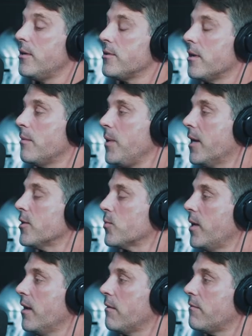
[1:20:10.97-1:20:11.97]
is uh, because
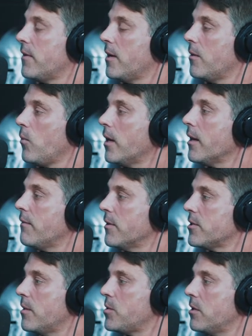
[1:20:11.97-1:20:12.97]
we have uh, wildlife
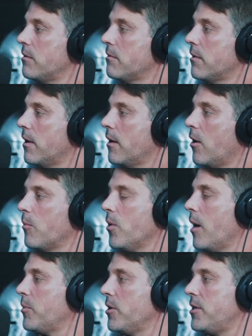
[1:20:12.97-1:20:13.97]
exemption, yep. uh, our
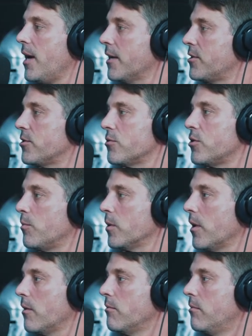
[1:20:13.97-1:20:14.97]
property taxes are super
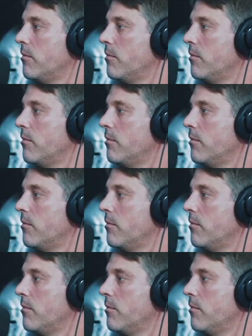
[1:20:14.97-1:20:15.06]
low.